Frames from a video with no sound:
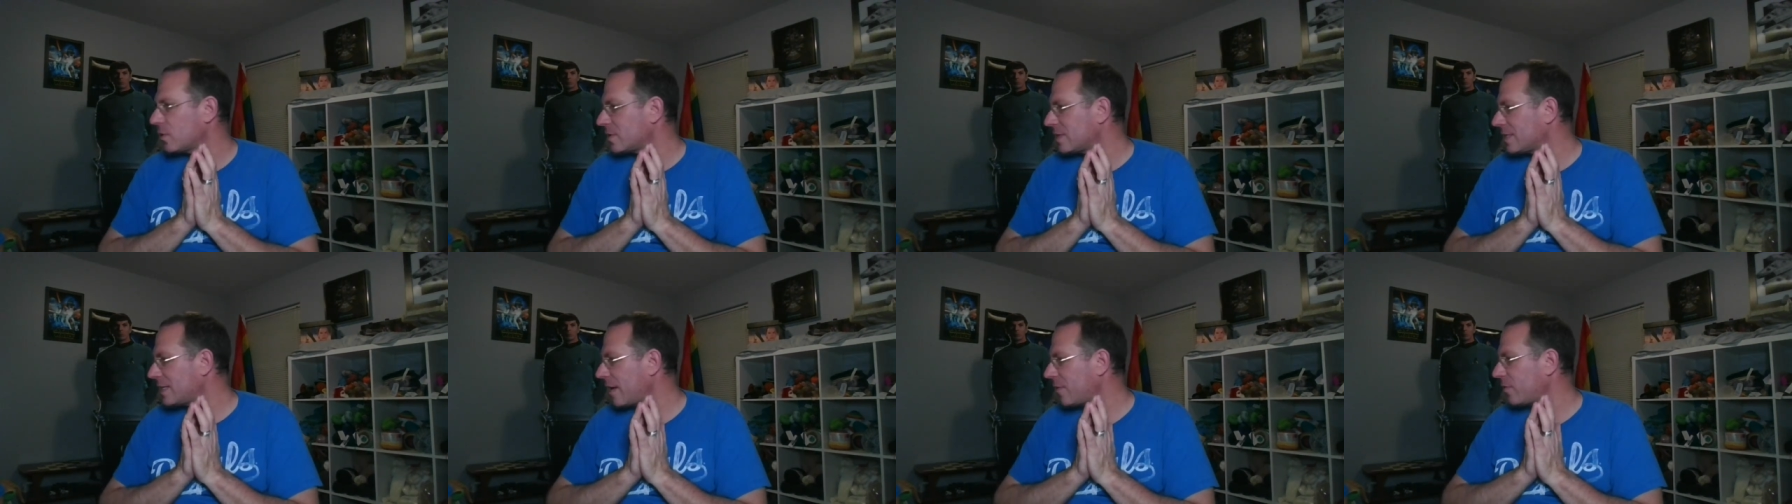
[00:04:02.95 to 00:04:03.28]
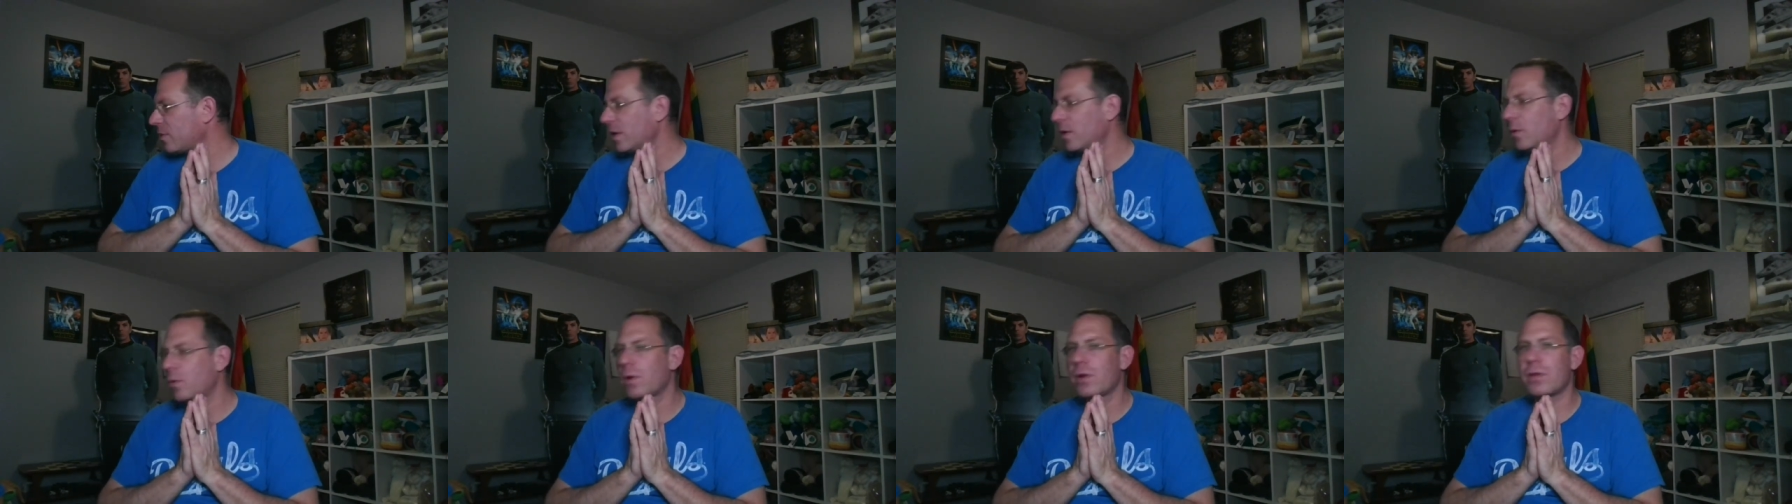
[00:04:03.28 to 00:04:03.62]
it's
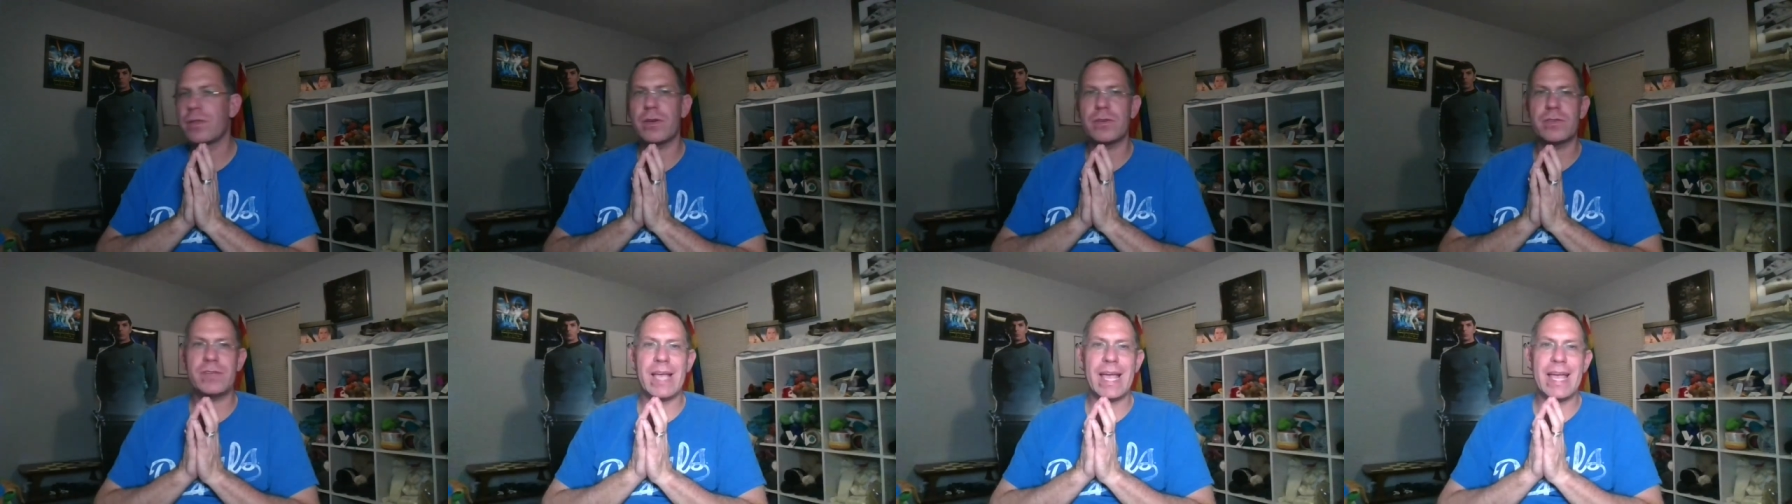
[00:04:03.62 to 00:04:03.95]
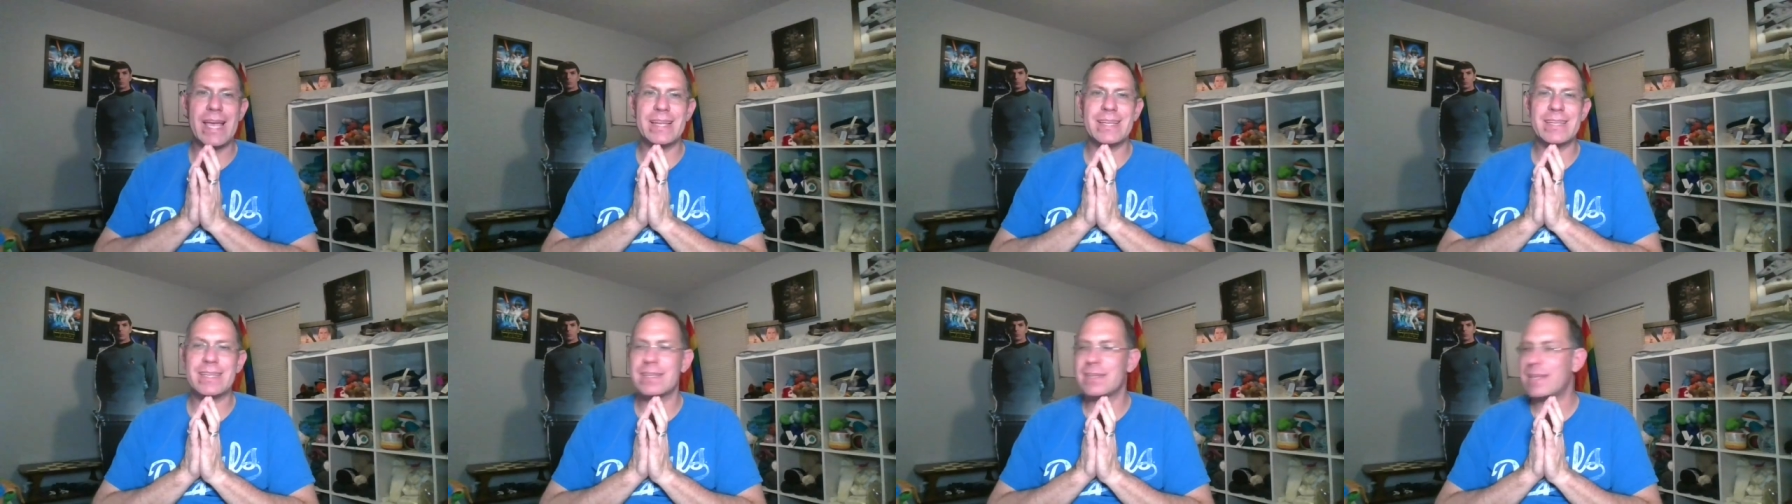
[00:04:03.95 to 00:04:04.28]
definitely one of those
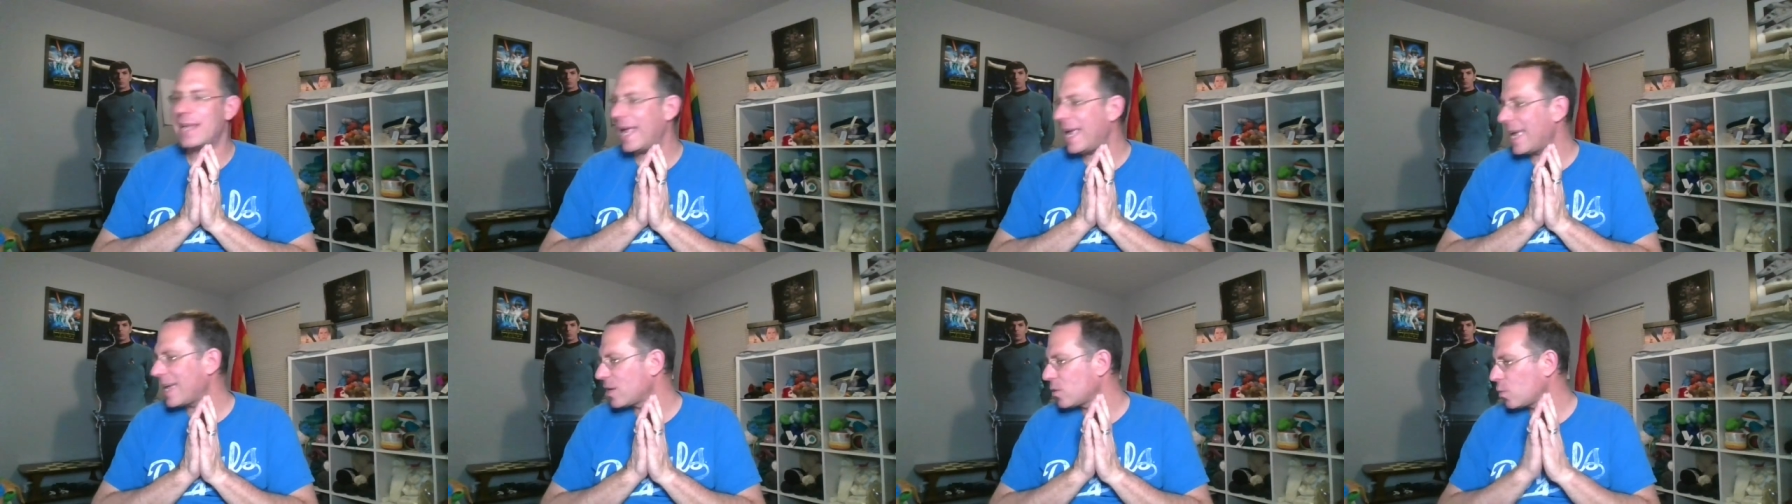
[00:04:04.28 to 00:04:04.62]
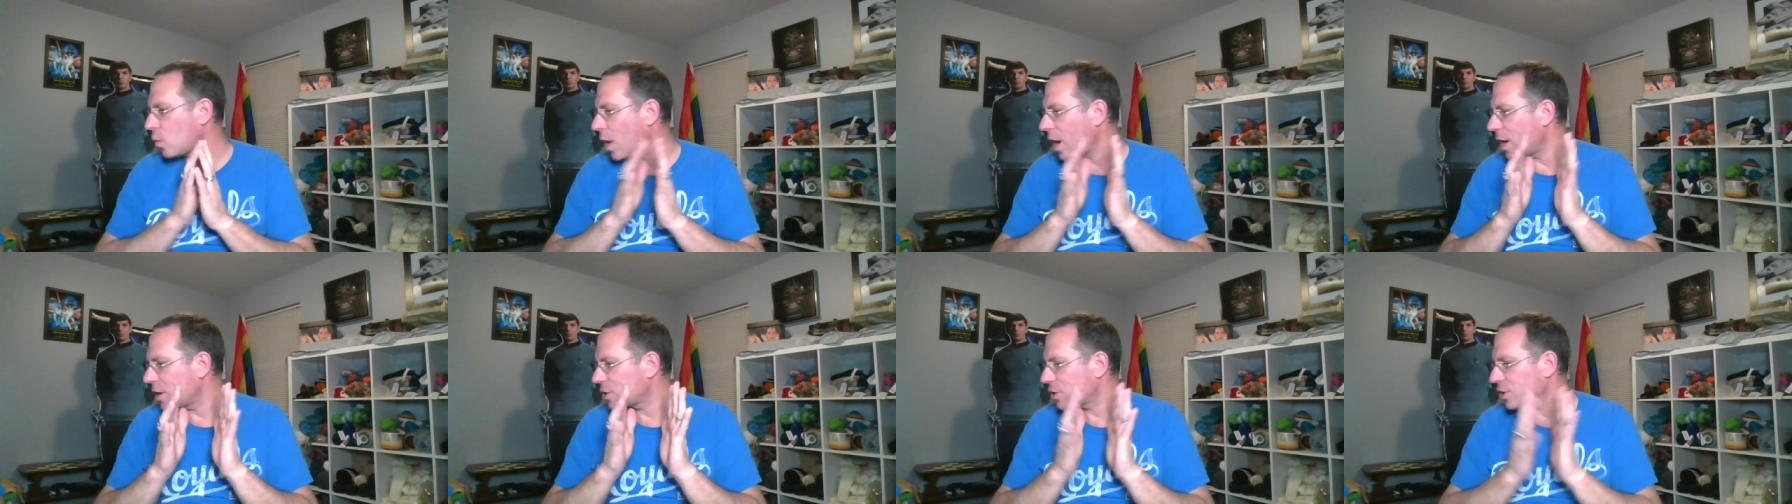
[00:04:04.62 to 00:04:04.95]
hand
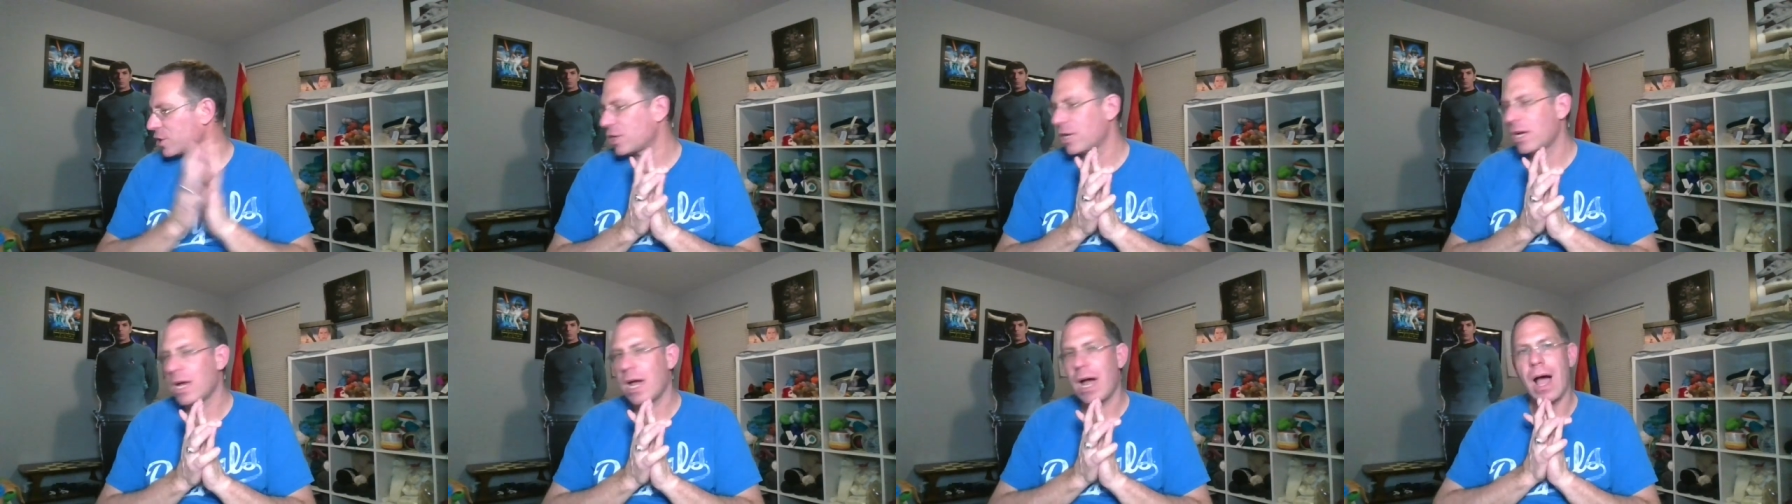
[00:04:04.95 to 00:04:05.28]
wash